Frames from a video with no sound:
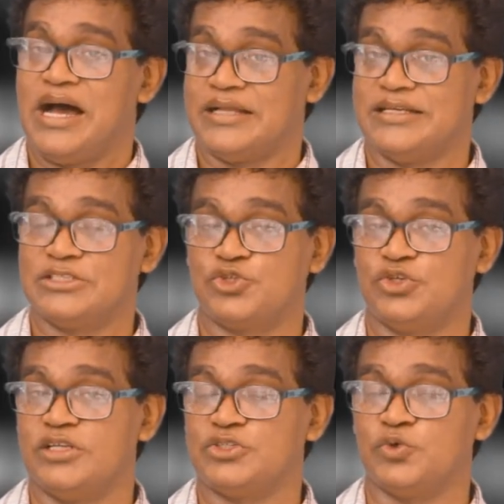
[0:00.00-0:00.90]
other
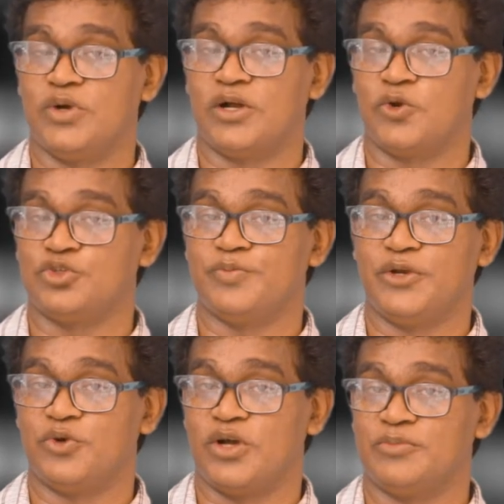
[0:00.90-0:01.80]
students who were close by
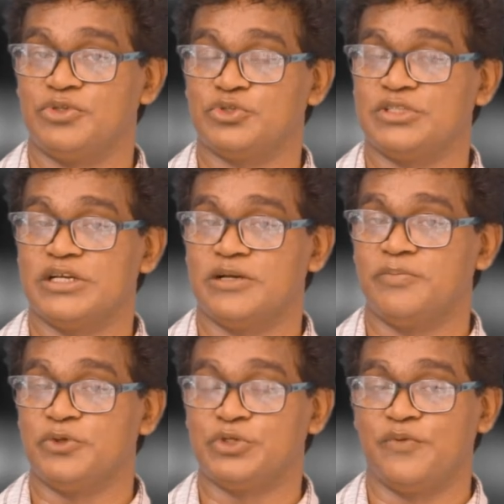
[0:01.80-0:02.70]
to come to use the
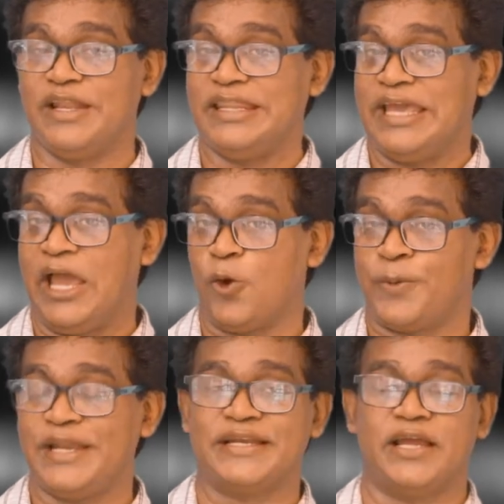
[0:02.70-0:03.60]
computer when they have
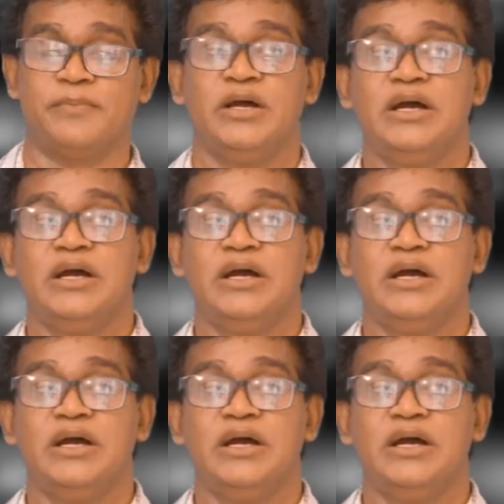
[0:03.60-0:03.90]
free time